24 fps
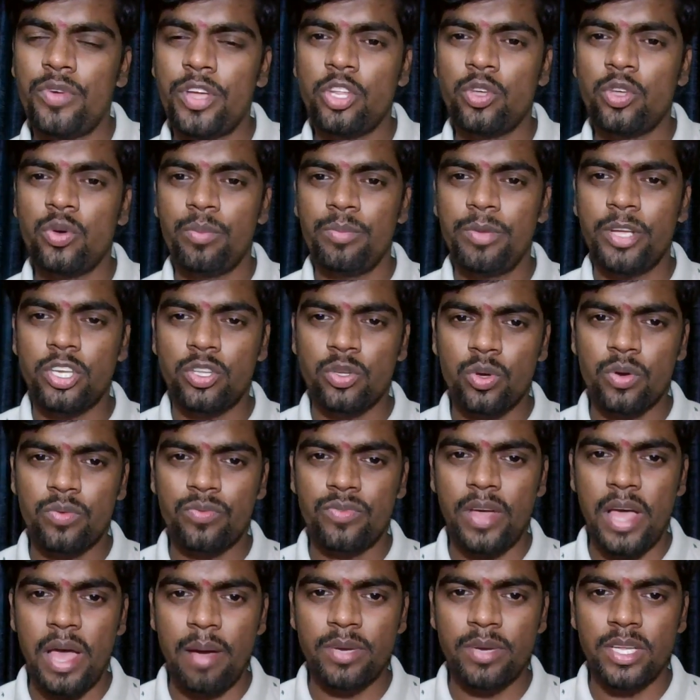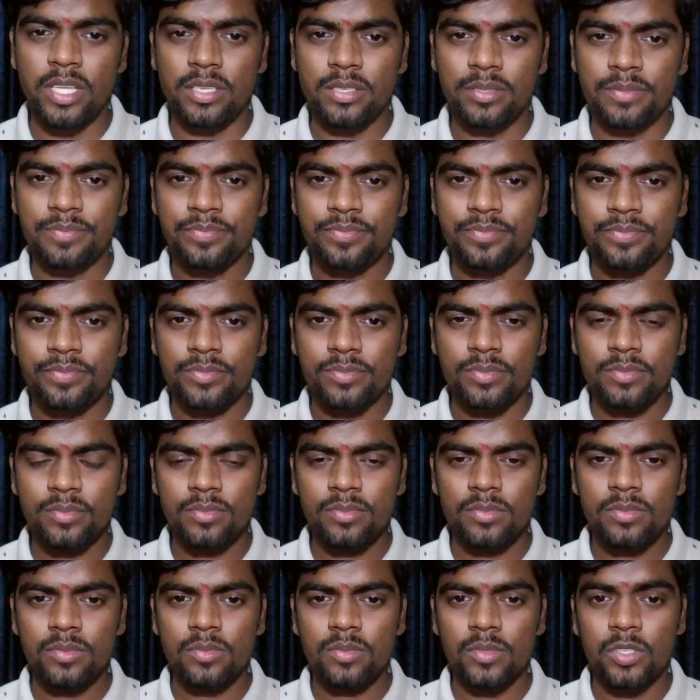you meet your family
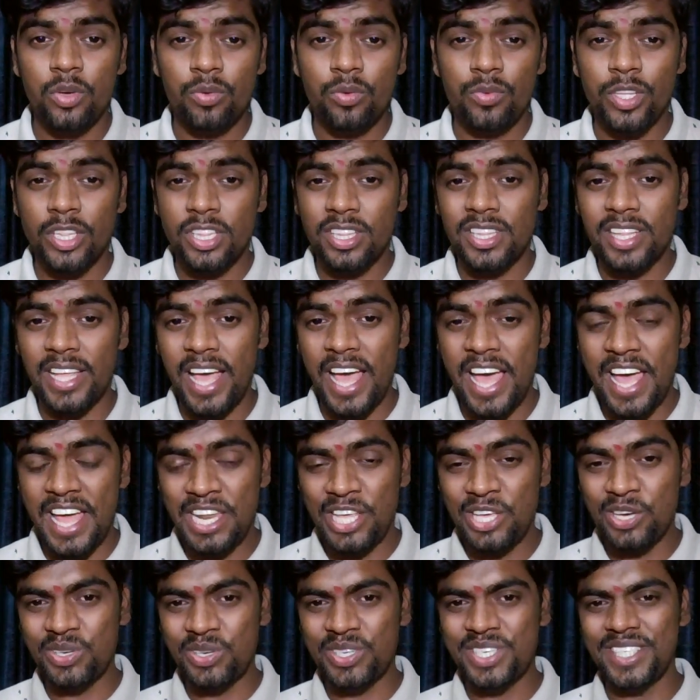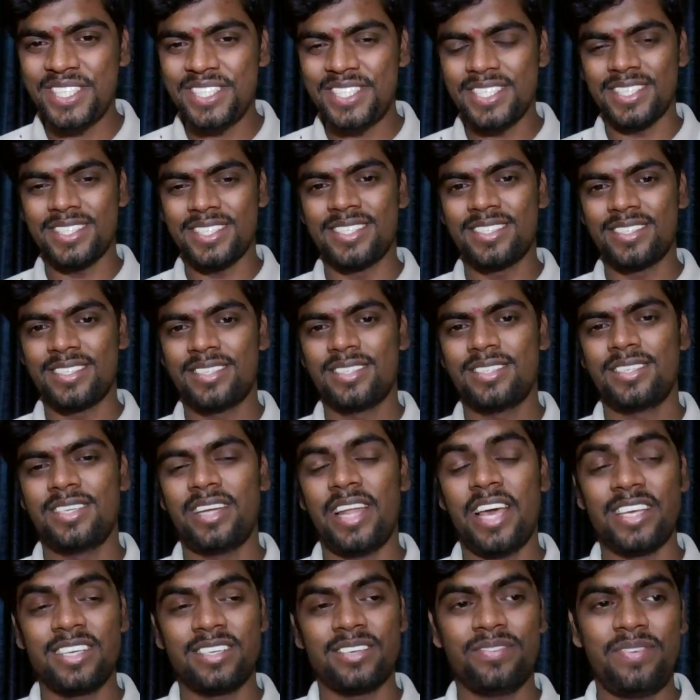with any occasion,
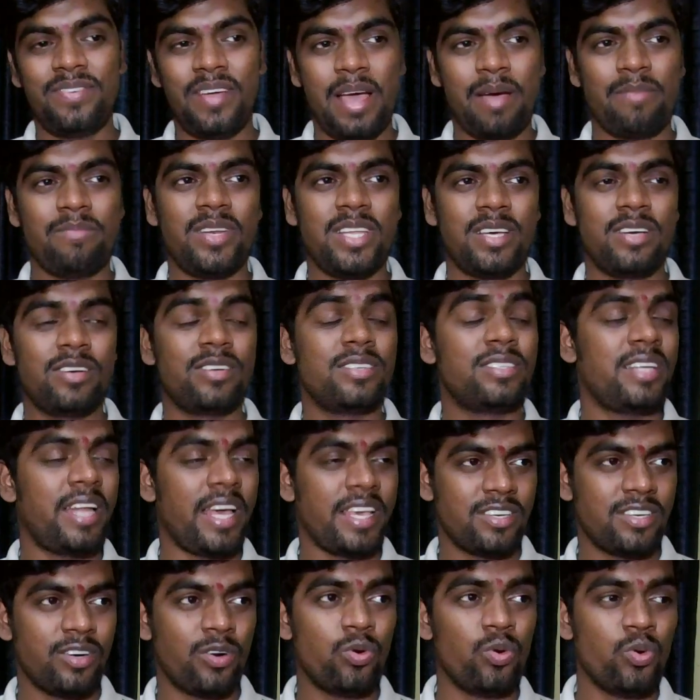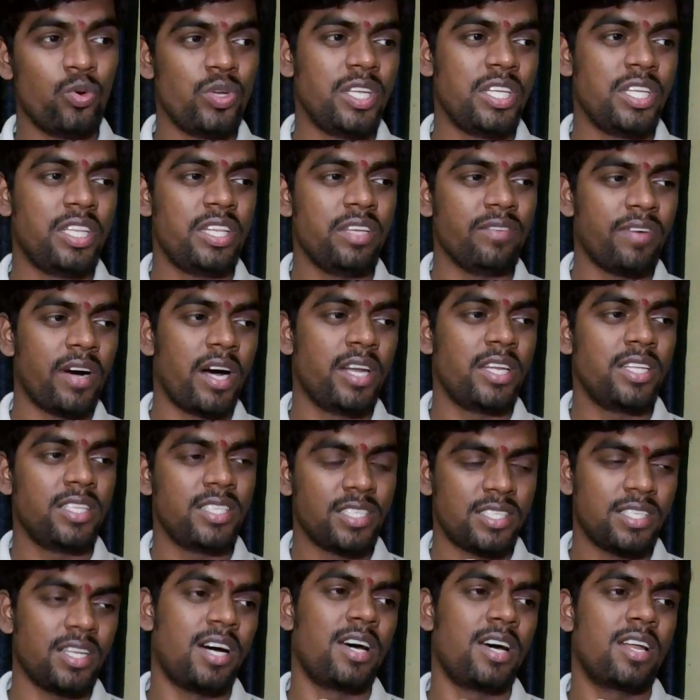like a family like a Holi, Diwali,
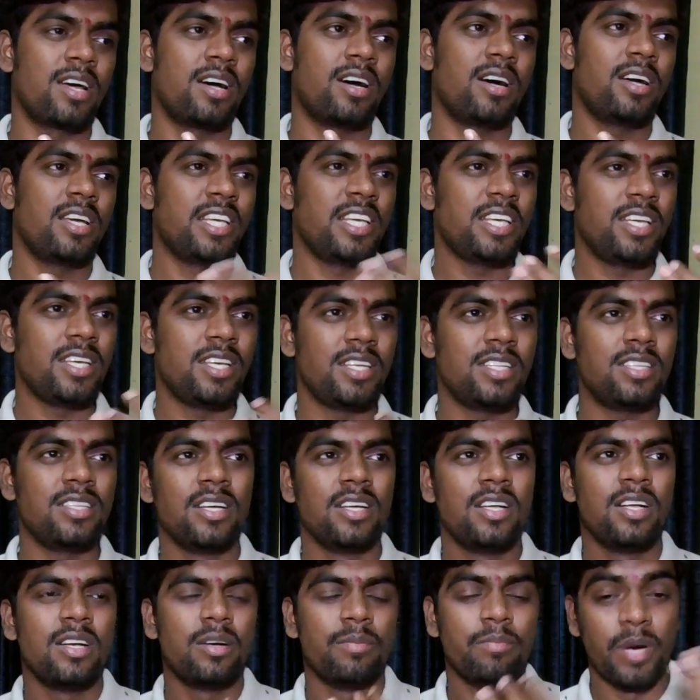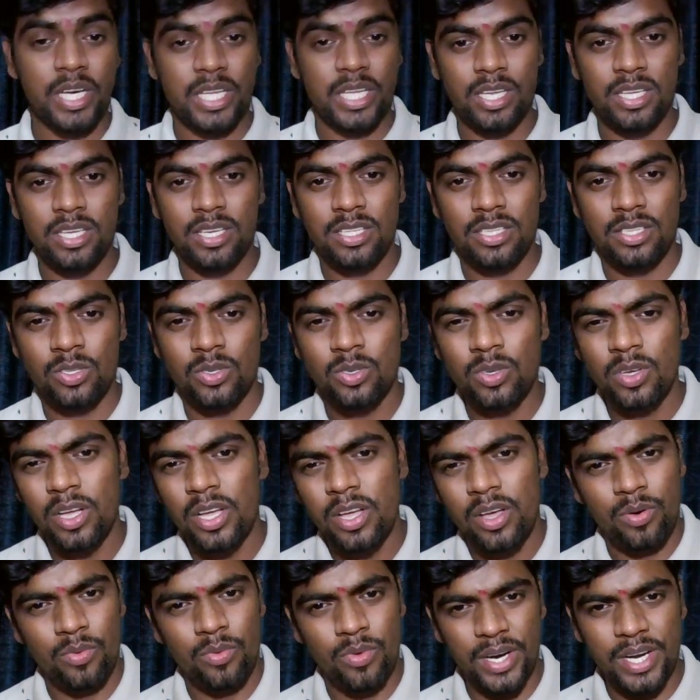Dasara, Eid, Bakrid,
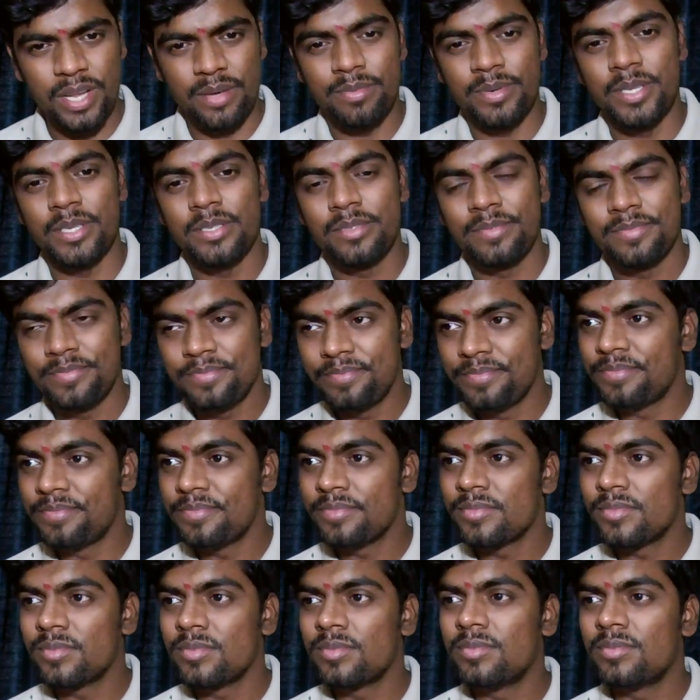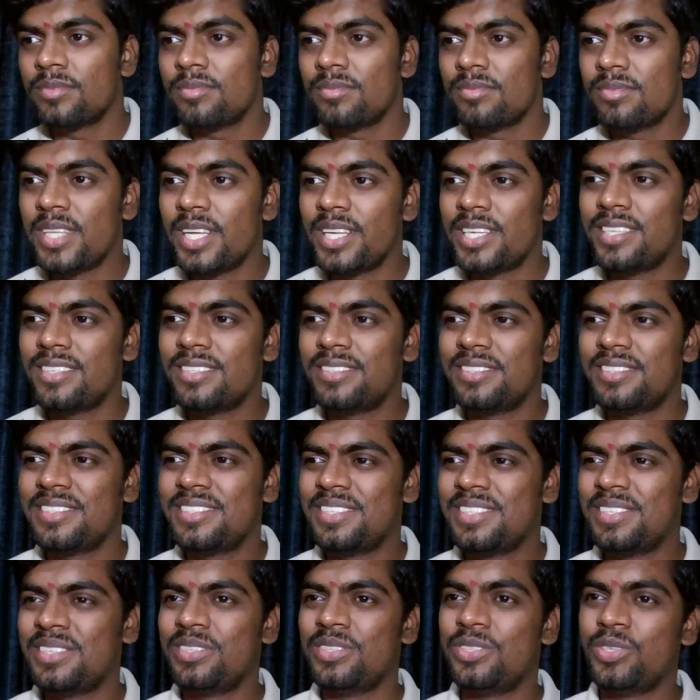whatever, then
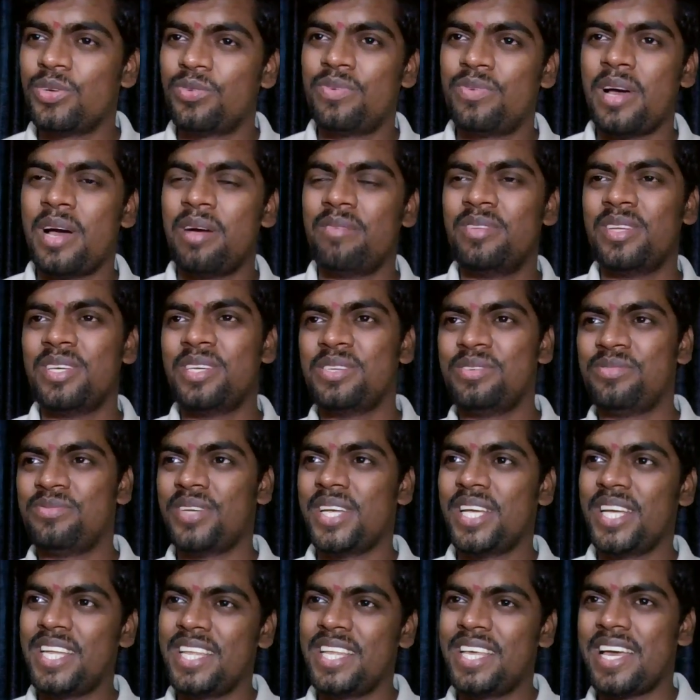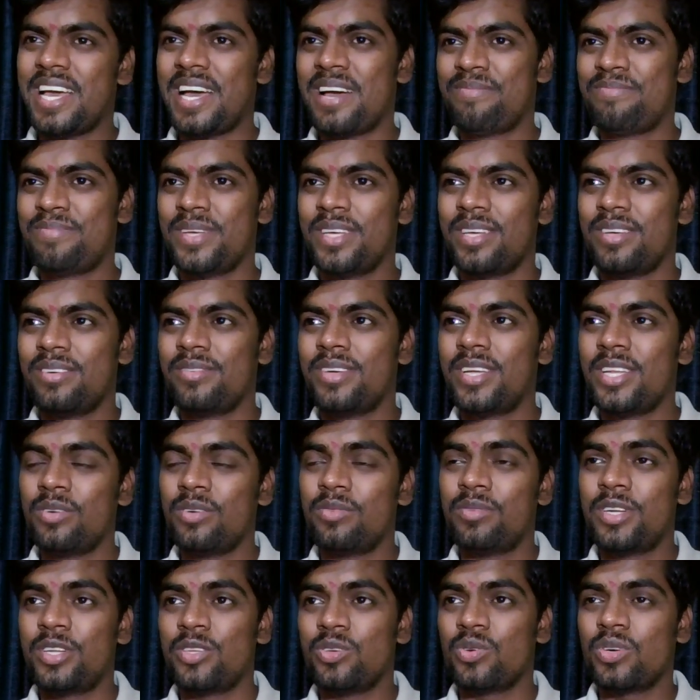your family is very happy
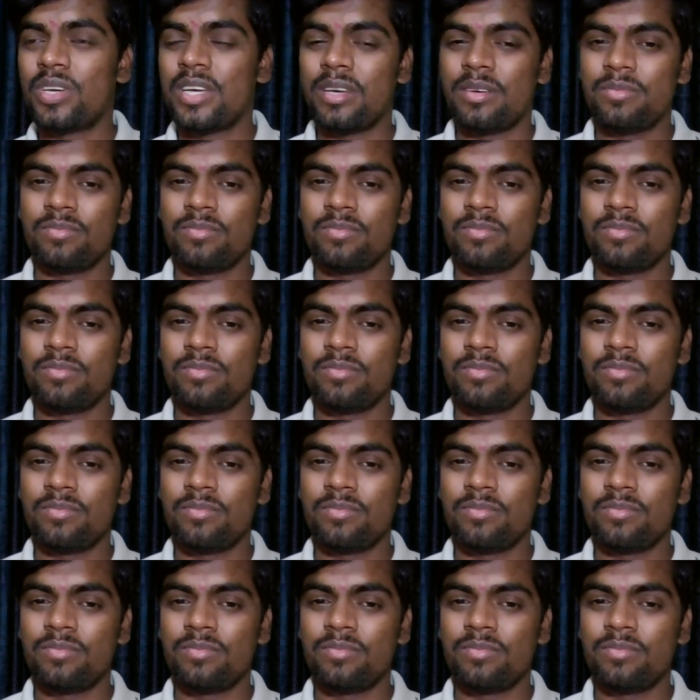whenever you